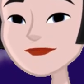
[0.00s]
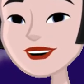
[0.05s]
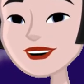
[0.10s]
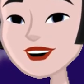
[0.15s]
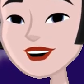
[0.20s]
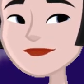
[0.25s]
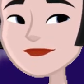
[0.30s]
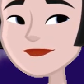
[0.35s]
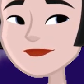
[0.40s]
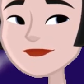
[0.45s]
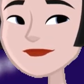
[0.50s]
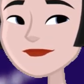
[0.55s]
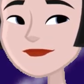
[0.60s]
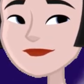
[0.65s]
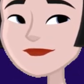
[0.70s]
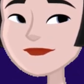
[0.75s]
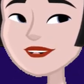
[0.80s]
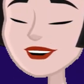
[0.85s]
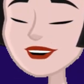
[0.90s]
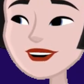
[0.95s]
That
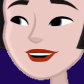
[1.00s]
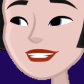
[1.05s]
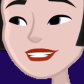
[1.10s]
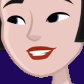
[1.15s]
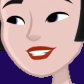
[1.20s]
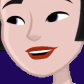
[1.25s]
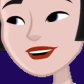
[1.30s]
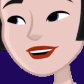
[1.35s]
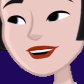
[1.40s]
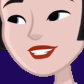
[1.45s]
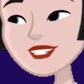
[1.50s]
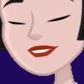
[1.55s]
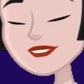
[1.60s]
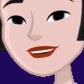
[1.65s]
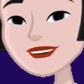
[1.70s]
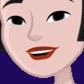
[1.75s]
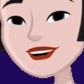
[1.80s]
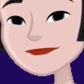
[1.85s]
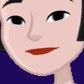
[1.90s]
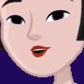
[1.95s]
was amazing.
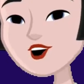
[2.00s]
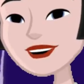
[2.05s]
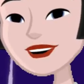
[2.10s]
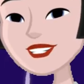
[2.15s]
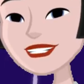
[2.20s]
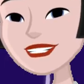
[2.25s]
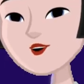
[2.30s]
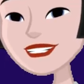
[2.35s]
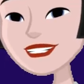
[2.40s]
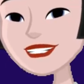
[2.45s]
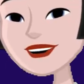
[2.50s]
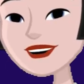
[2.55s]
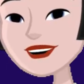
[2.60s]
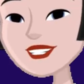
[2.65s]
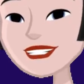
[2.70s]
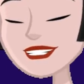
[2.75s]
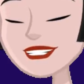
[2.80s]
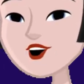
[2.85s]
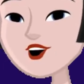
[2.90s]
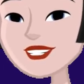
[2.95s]

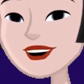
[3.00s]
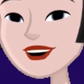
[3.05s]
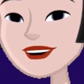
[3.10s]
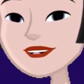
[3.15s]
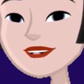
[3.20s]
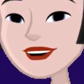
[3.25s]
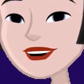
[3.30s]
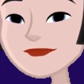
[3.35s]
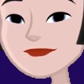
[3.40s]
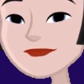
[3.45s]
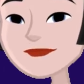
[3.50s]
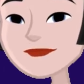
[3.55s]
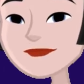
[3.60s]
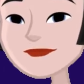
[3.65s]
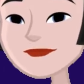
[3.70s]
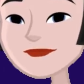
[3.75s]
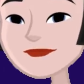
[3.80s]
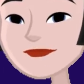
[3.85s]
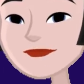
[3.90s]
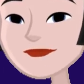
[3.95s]
Great job,
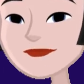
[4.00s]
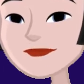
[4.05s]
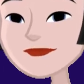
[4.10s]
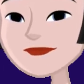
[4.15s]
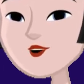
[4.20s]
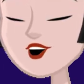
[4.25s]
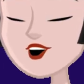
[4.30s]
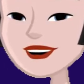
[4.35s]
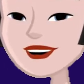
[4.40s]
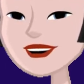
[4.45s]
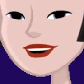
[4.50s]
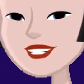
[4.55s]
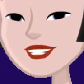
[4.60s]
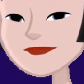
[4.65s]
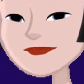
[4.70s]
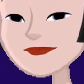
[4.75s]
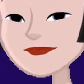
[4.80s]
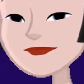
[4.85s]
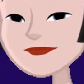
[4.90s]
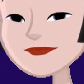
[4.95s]
Puneet. You learned to
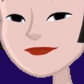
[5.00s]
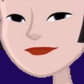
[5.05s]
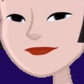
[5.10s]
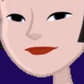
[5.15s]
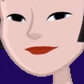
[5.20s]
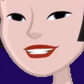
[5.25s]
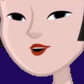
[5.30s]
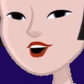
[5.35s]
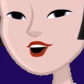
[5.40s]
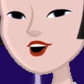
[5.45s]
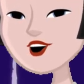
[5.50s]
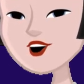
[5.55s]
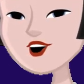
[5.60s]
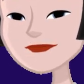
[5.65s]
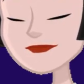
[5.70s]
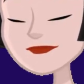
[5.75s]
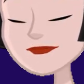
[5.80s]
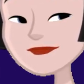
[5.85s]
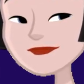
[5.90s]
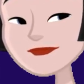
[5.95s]
count from 1
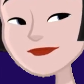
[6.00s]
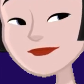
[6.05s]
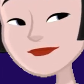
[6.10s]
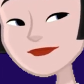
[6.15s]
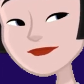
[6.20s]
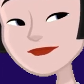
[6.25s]
to 10.